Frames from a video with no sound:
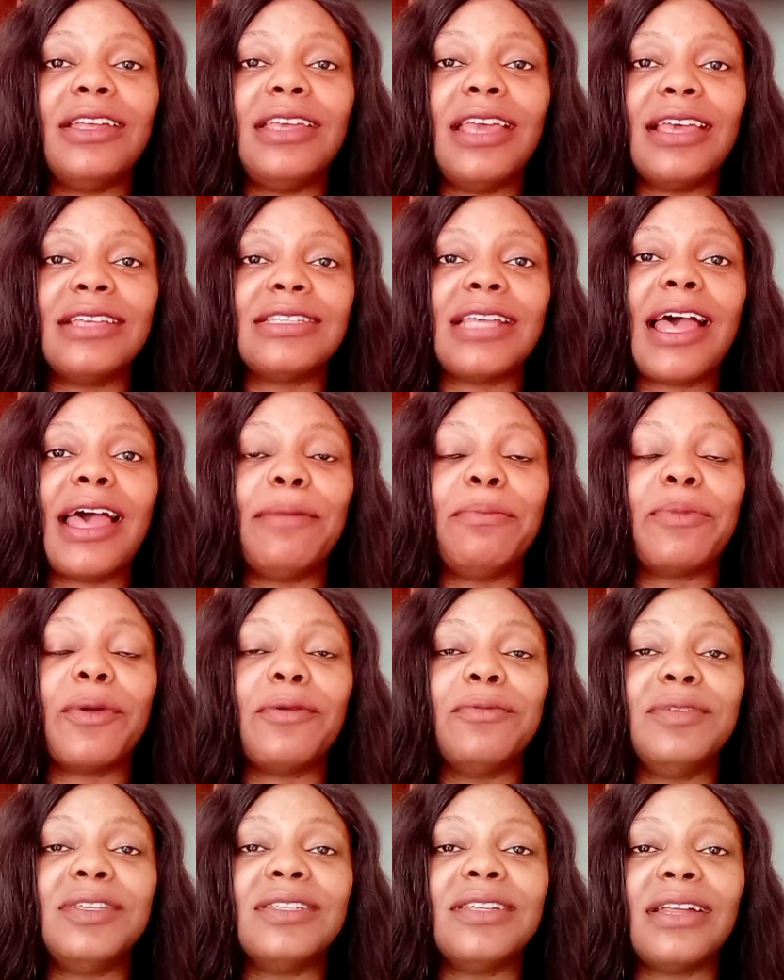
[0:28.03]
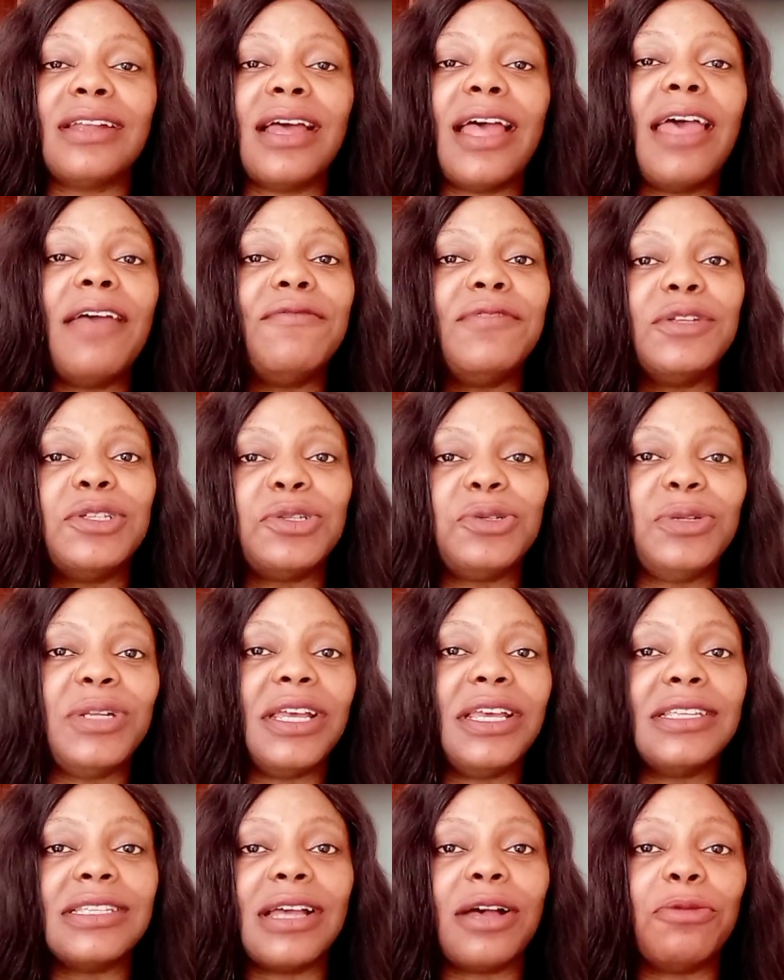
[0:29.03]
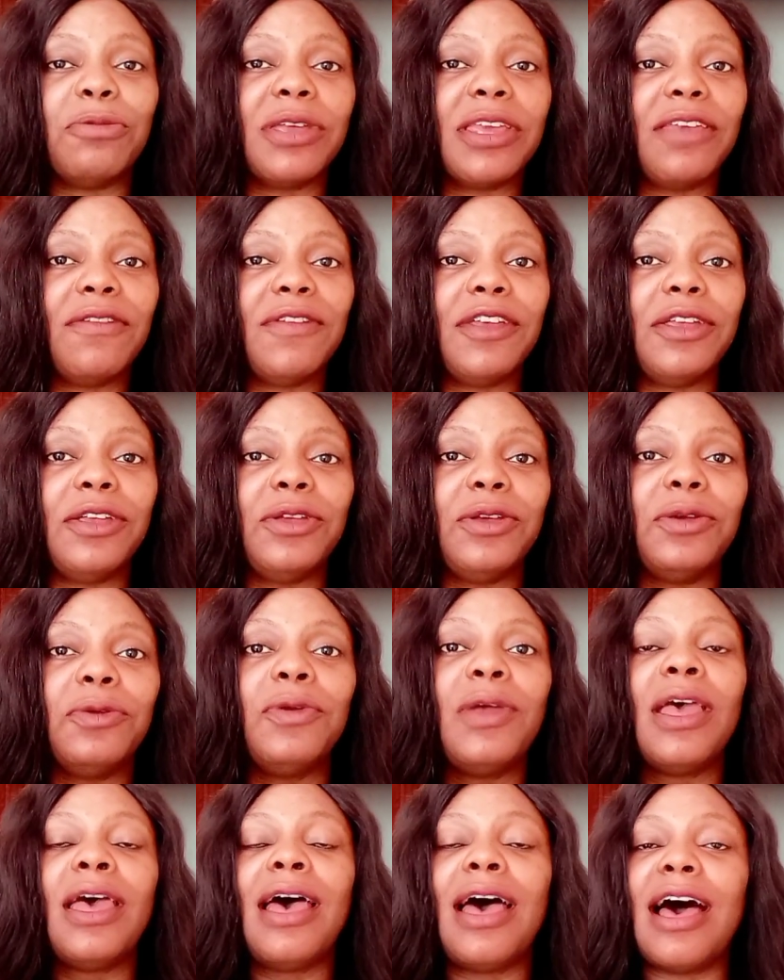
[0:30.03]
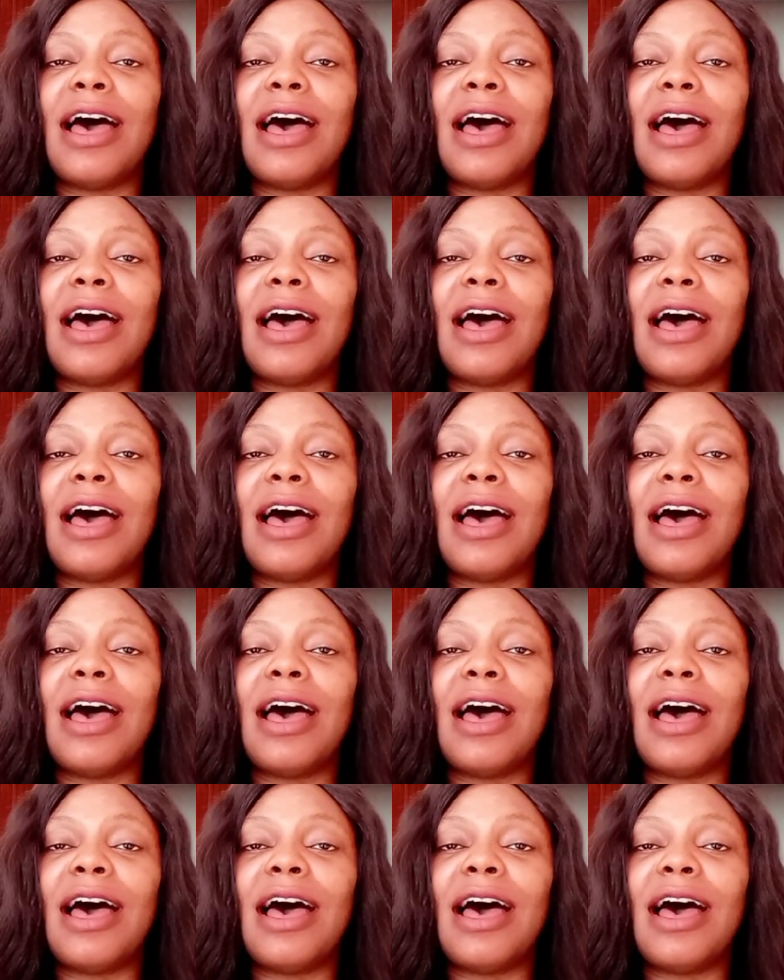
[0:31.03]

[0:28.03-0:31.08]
Yes, I promise that every 2 days I'll be giving you